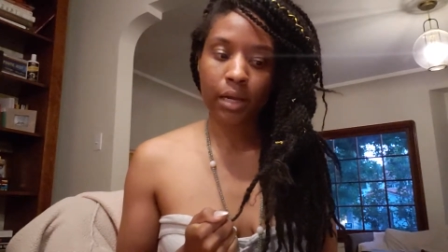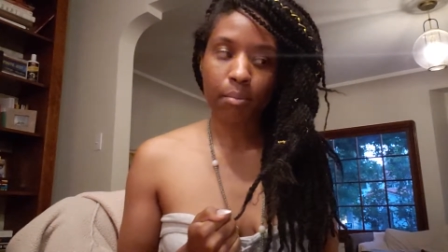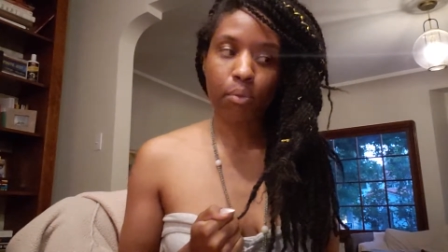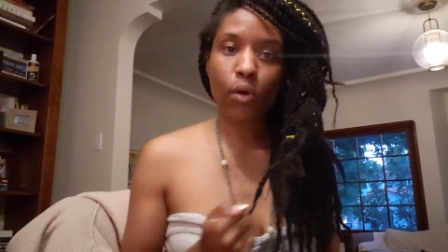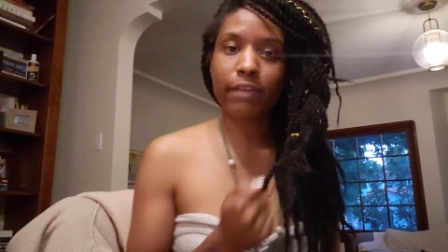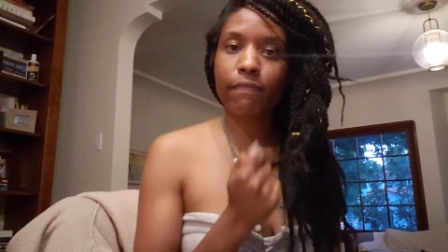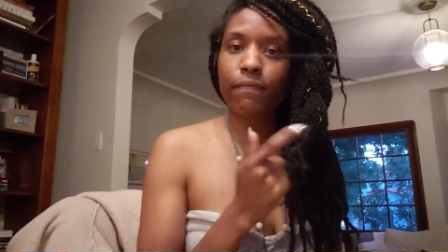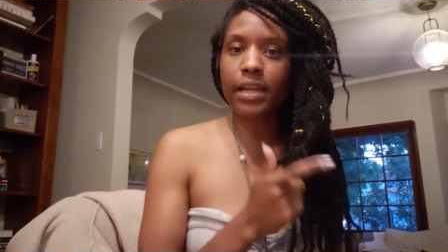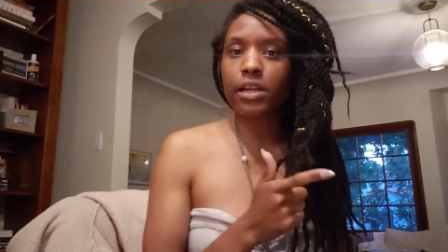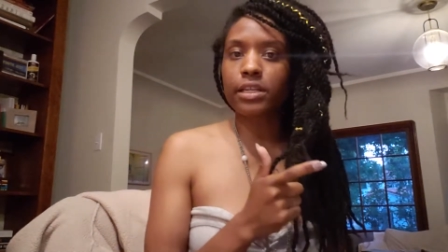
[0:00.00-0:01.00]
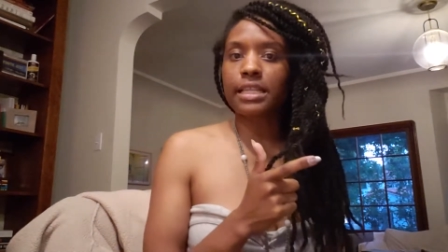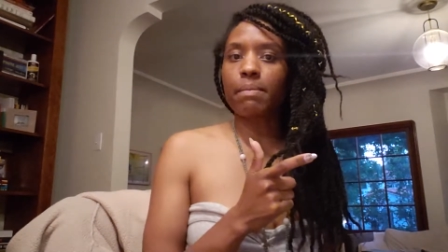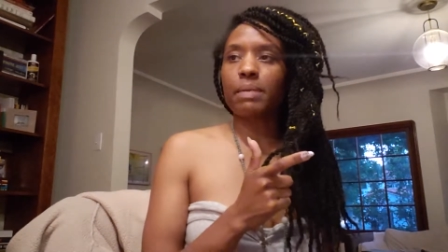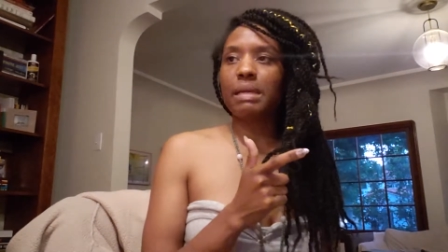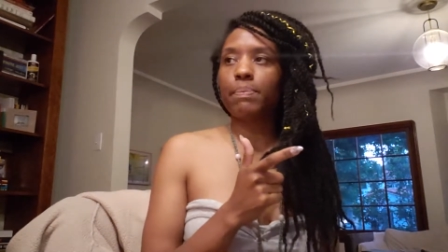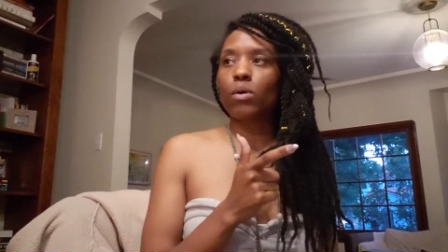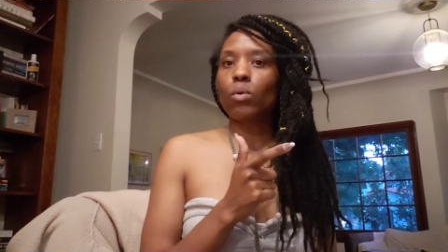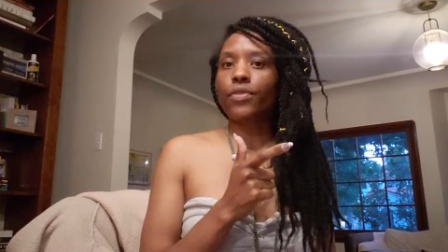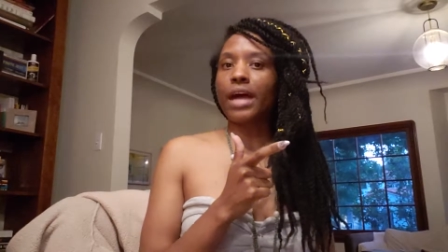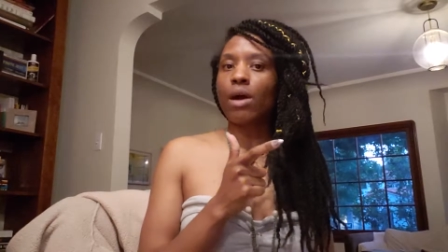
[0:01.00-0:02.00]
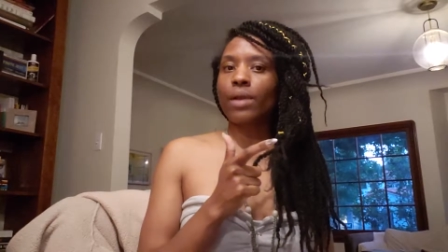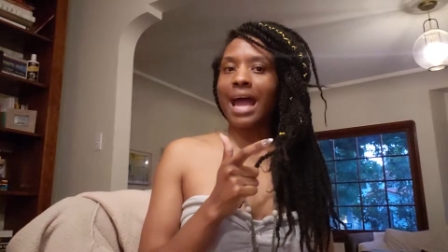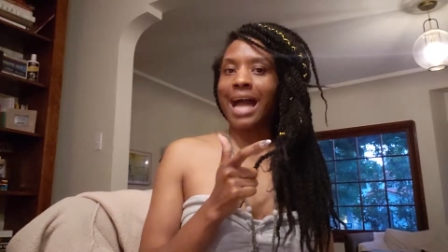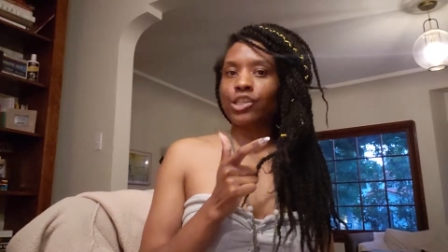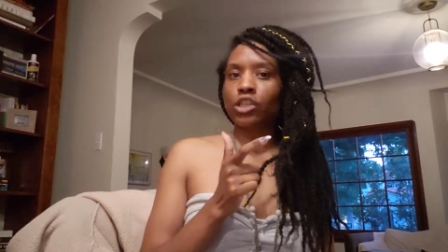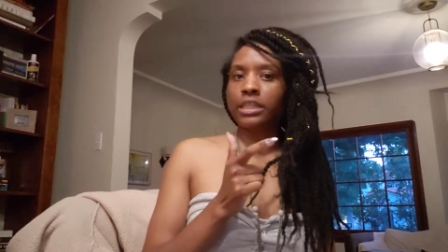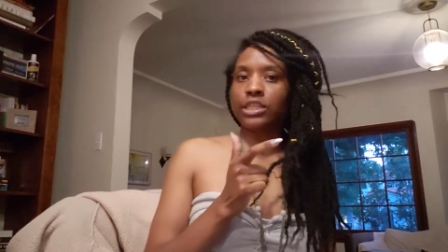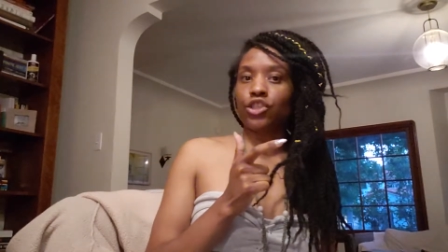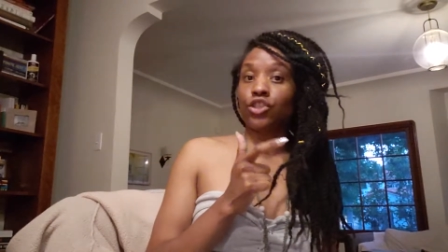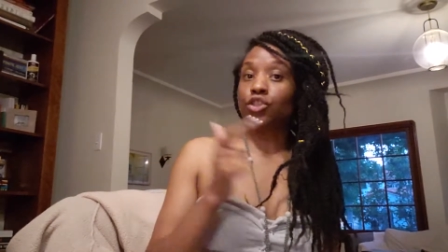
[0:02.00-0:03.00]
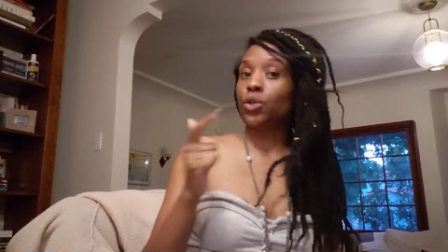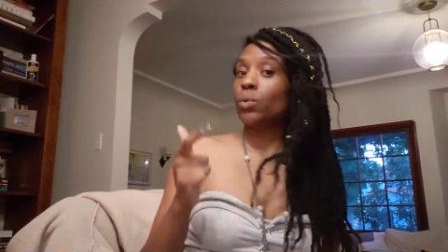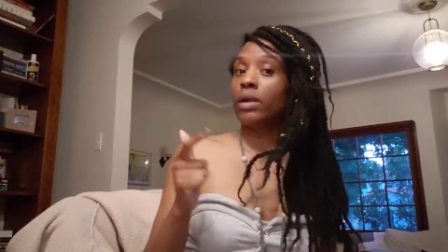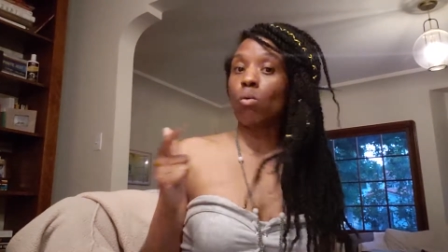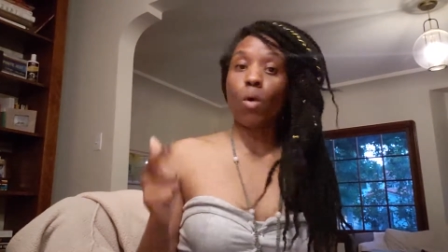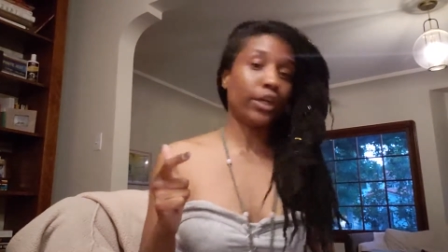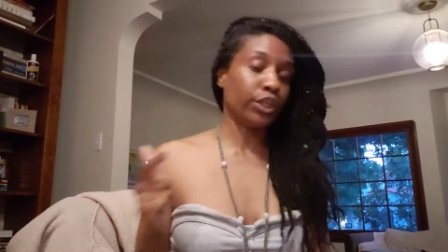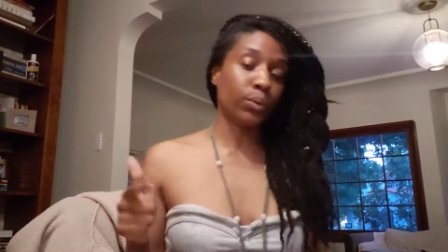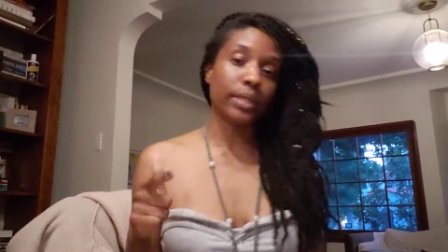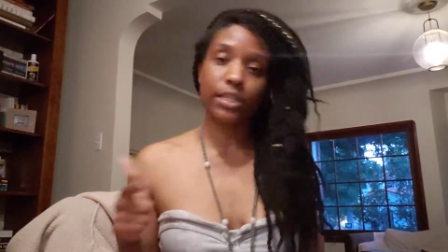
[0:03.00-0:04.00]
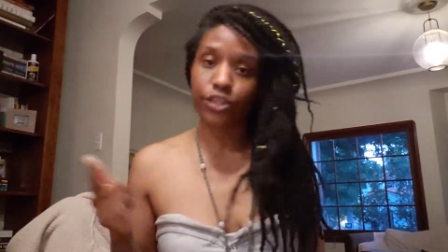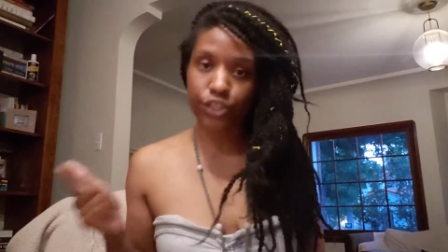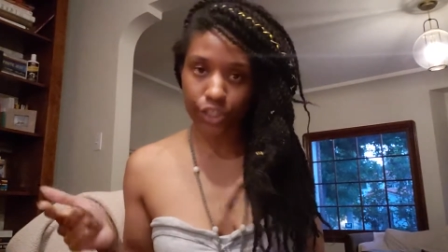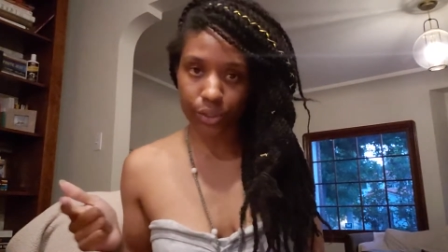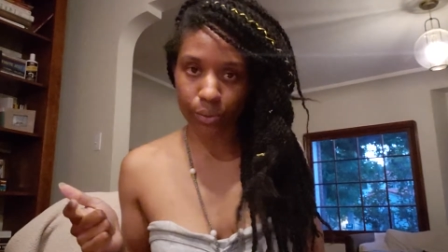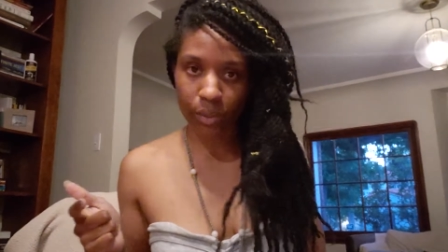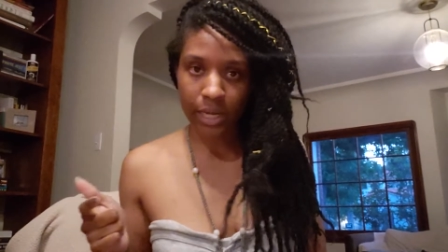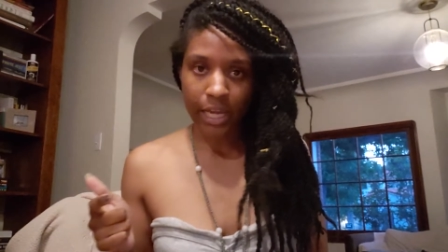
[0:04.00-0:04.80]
point fingers at people without actually just doing what you can do.